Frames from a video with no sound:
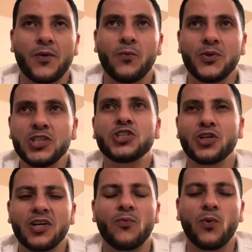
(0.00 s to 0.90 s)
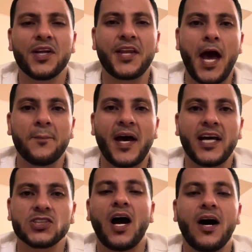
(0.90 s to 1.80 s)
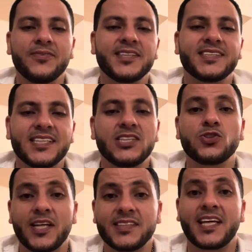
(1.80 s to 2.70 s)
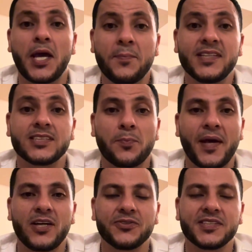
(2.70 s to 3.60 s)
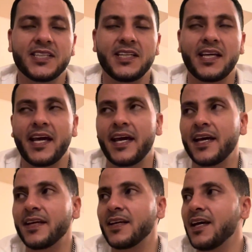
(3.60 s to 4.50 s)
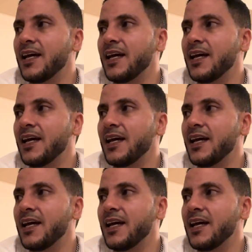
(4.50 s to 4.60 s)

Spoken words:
We should have won that match. Obviously, Trezeguet missed the penalty, and